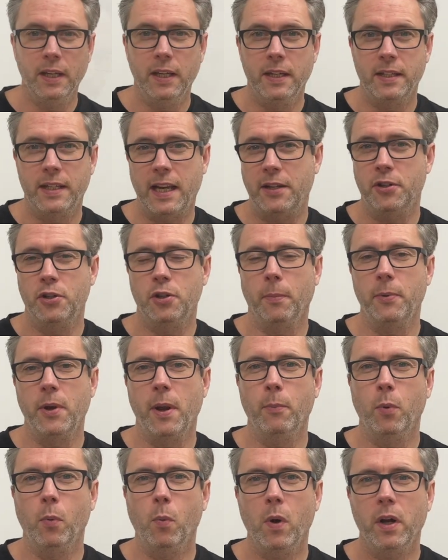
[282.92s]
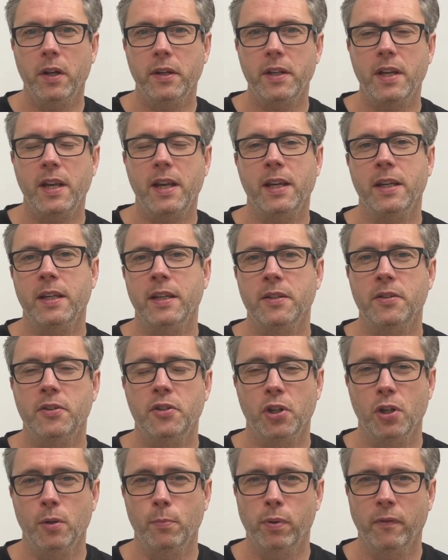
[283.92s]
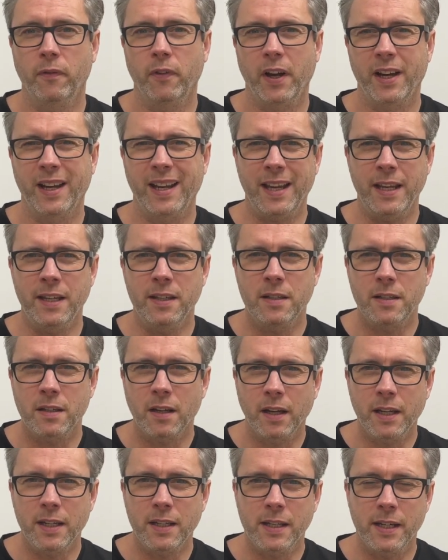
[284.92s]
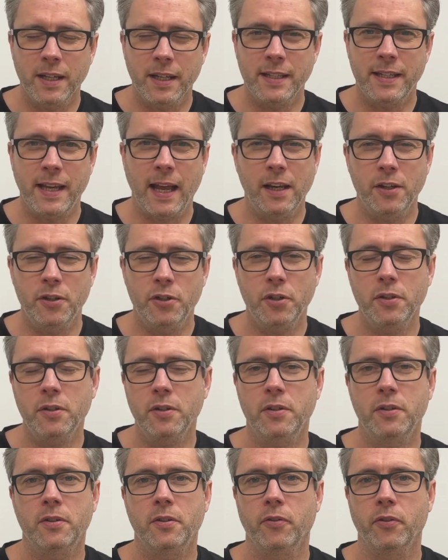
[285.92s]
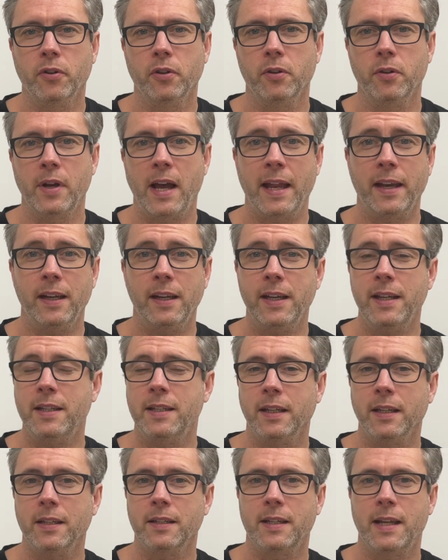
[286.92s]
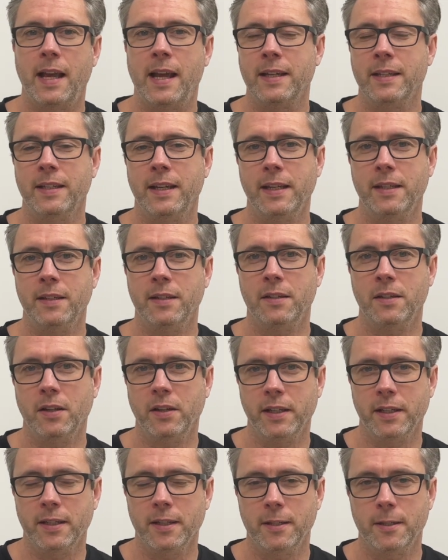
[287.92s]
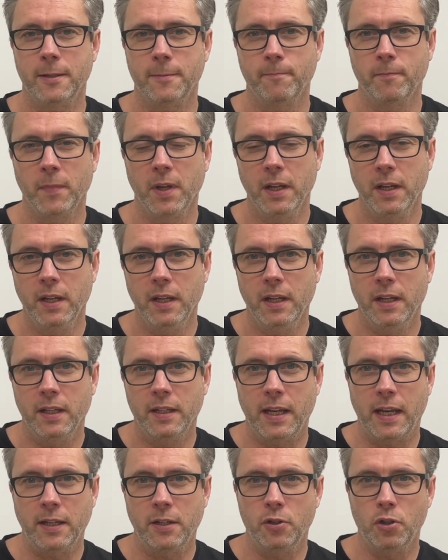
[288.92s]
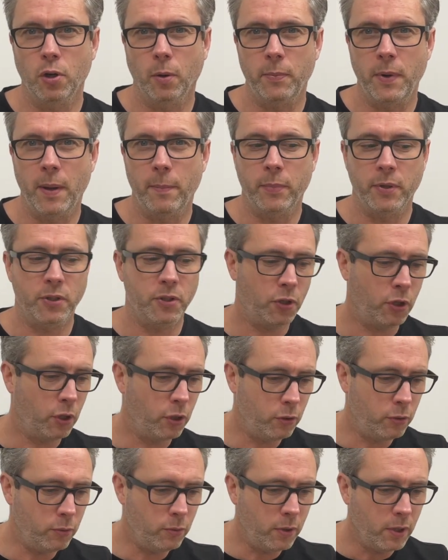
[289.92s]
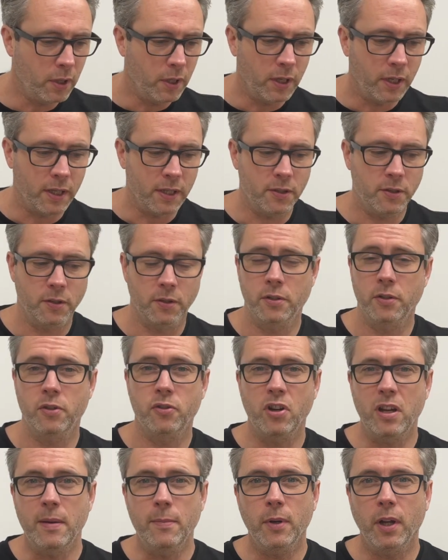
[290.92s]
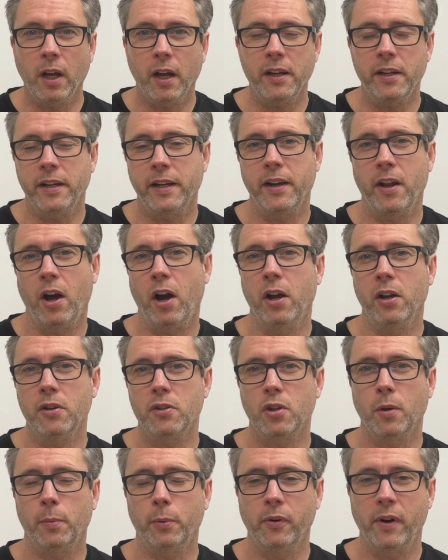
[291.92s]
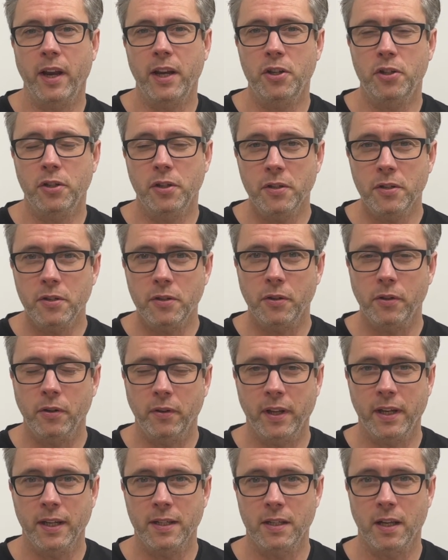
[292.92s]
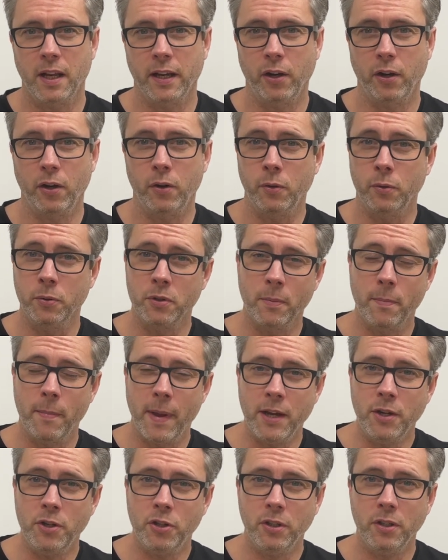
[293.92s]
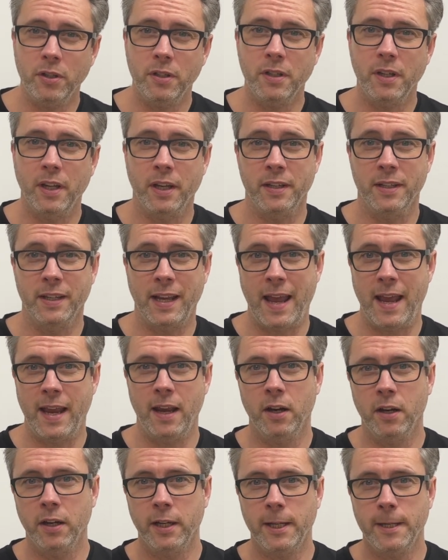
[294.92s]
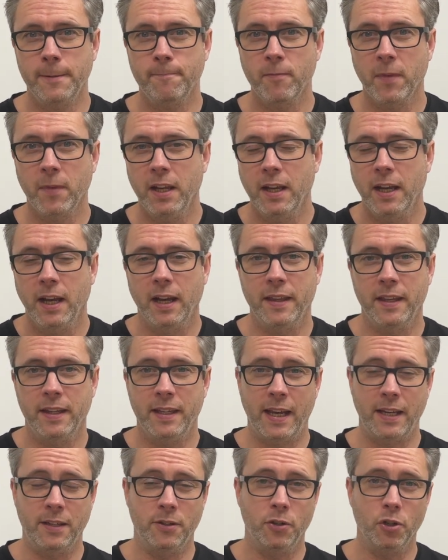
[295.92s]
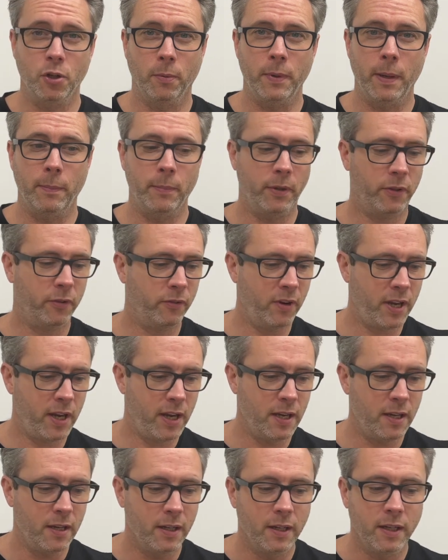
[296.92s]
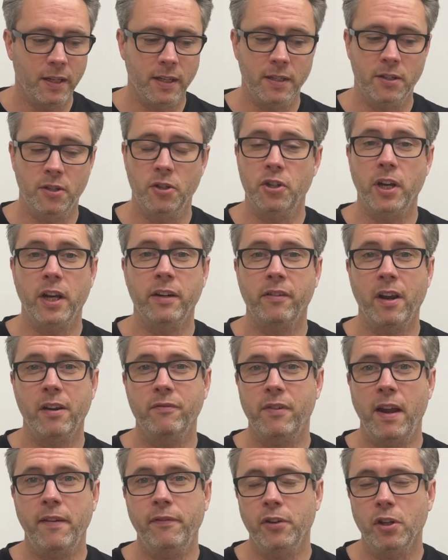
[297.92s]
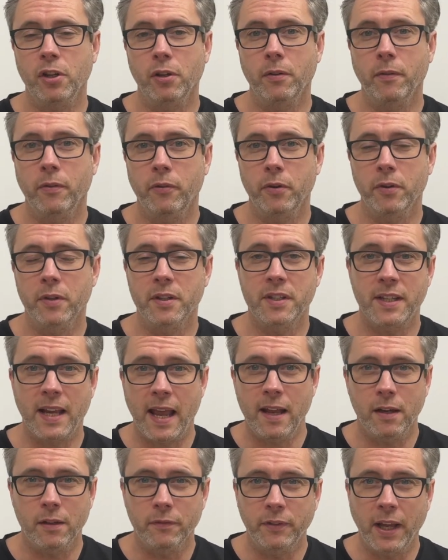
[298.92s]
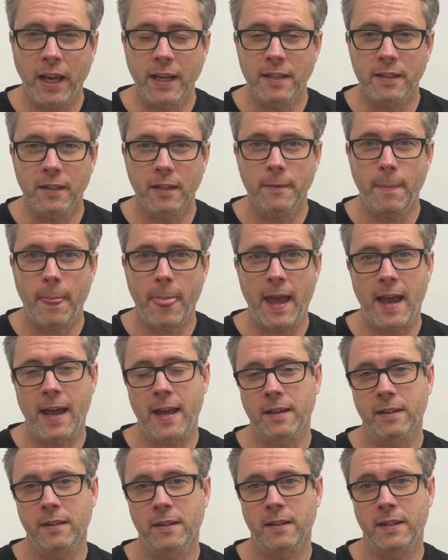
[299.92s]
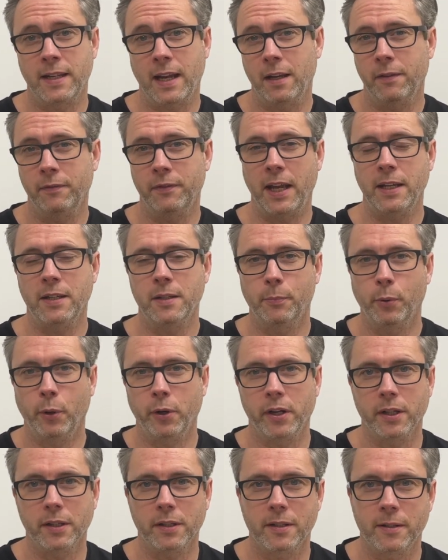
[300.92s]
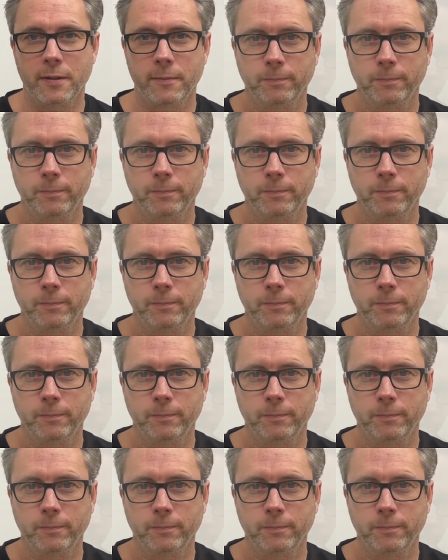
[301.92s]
Data job number 1 is to provide insight and intelligence through analytics and data science. Data job number 2 is to streamline and enhance operations through things like automation and AI. And then data job number 3 is to generate revenue through the sale of data and sale of data products.